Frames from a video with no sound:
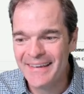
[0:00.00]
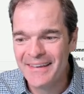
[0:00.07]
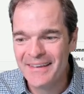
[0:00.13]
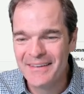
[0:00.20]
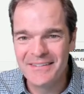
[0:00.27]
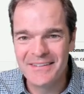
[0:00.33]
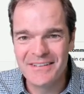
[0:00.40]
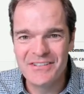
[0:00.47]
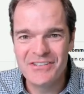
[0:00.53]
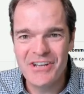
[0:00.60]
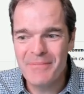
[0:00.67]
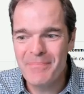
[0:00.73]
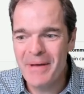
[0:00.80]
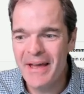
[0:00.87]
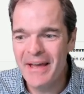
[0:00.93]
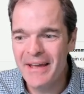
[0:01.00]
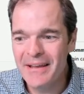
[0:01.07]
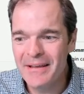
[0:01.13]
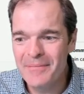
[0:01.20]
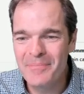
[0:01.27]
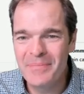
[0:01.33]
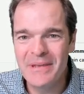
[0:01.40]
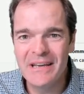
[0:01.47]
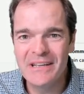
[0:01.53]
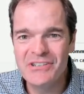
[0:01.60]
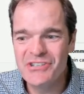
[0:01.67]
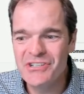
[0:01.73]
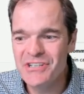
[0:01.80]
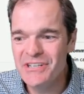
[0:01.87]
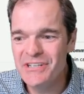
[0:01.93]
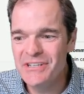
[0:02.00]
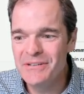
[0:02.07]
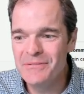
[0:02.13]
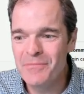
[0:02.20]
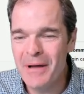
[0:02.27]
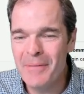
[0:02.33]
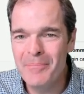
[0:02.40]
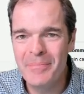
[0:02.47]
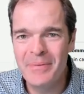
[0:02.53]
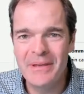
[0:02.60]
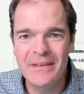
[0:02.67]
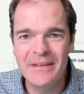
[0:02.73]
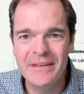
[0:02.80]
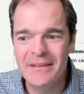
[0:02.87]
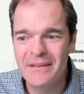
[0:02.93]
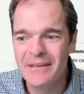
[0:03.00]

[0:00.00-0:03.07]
Is it JPEG, PNG, WebP?